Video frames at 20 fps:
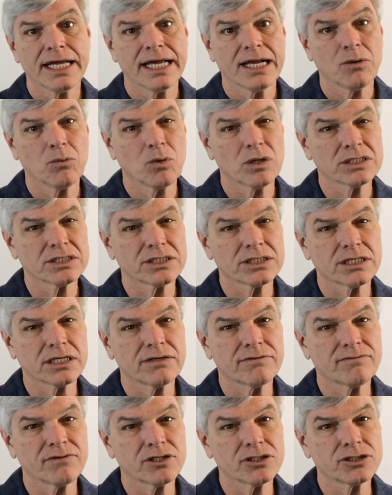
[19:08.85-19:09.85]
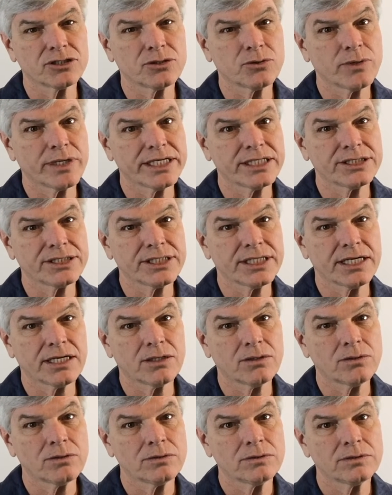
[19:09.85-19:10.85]
And what's the conversion
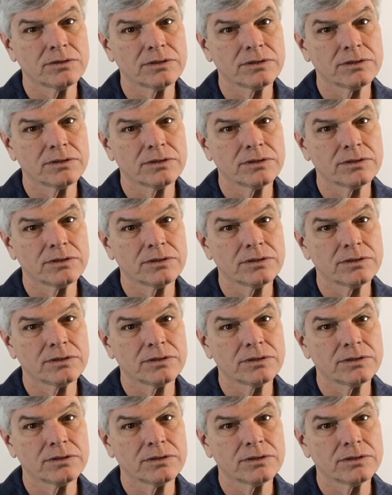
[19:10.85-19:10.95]
ratio?